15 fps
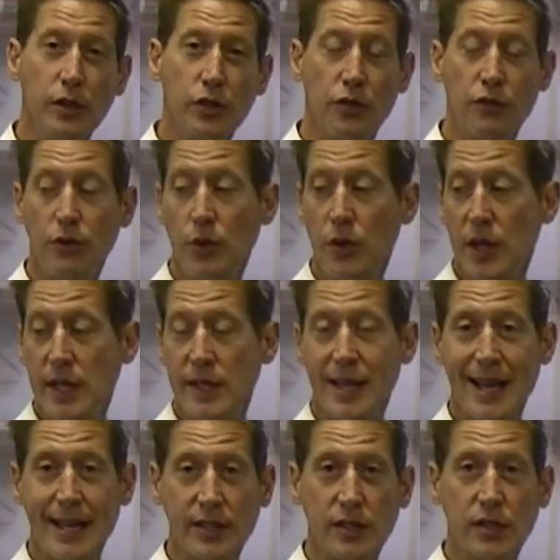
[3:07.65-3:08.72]
through the
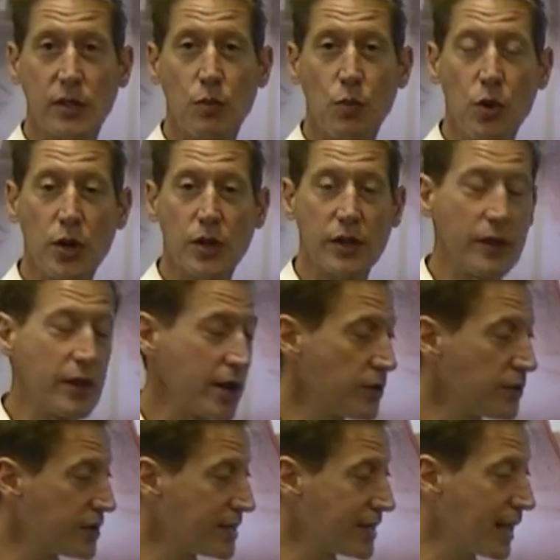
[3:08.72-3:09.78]
tasks and work that they
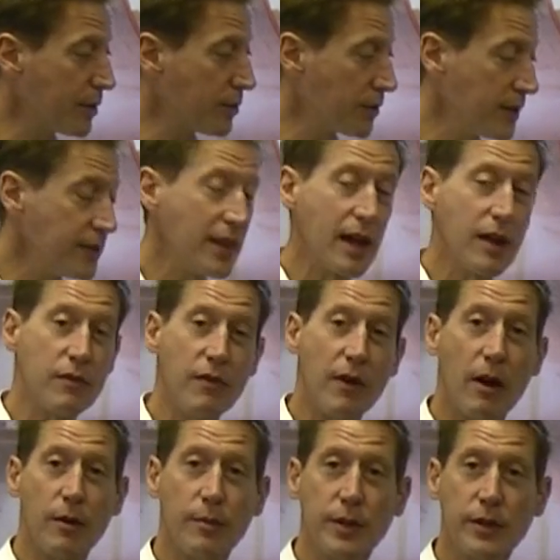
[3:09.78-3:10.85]
undertake within that
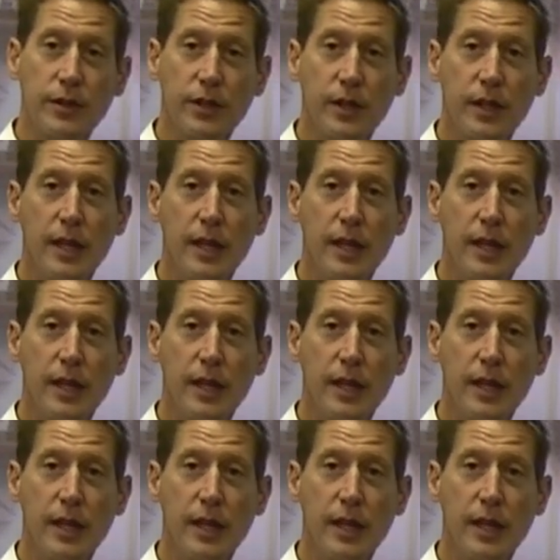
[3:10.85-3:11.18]
environment,